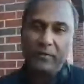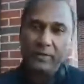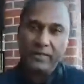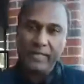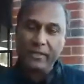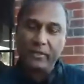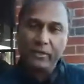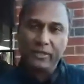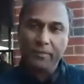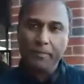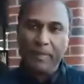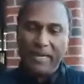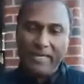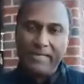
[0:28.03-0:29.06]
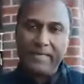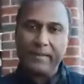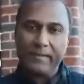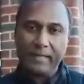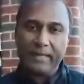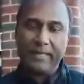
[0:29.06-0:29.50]
all teach you some basic
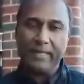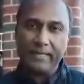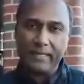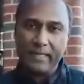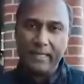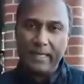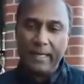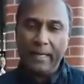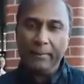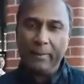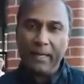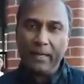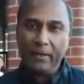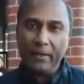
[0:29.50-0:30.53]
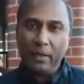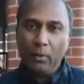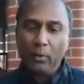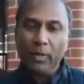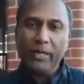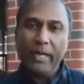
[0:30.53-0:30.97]
things about
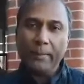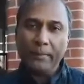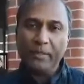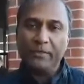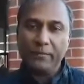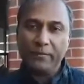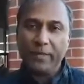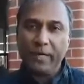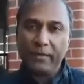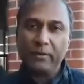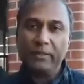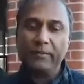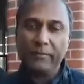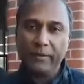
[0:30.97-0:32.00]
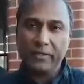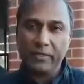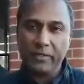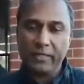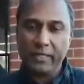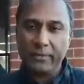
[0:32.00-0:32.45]
what happens when viral
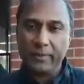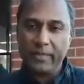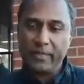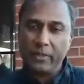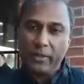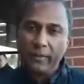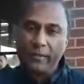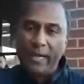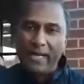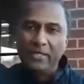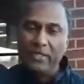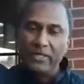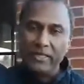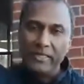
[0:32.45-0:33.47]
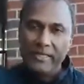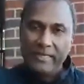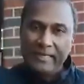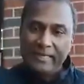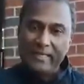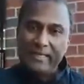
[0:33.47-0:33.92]
infection takes place. So imagine
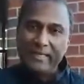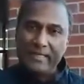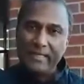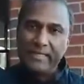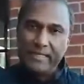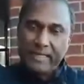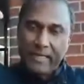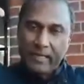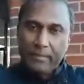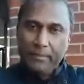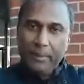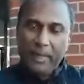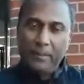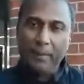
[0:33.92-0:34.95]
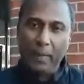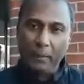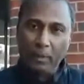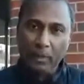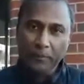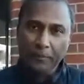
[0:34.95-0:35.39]
this is a cell, a big
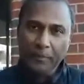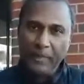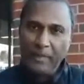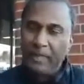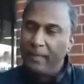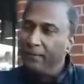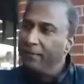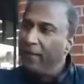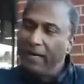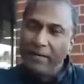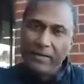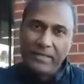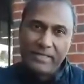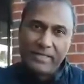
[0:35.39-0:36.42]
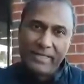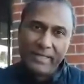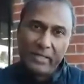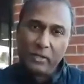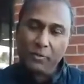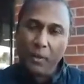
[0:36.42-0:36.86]
bubble. A virus is like
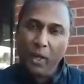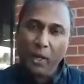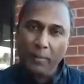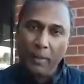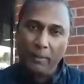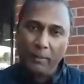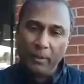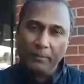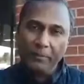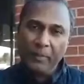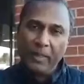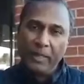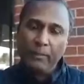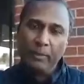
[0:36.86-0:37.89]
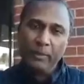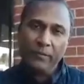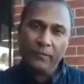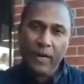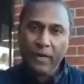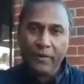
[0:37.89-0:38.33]
a small bubble. And what the
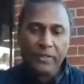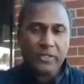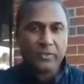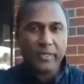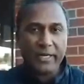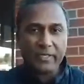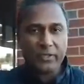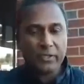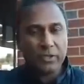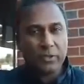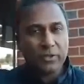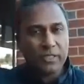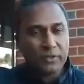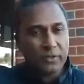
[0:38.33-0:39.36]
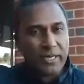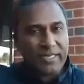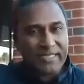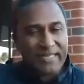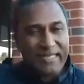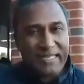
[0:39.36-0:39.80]
virus tries to do is it
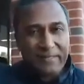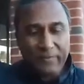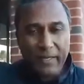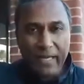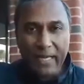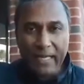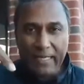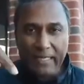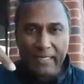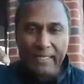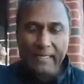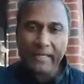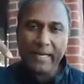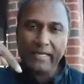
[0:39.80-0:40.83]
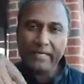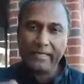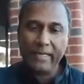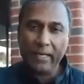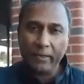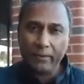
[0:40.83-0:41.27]
tries to invade that
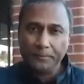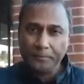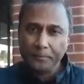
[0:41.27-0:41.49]
cell.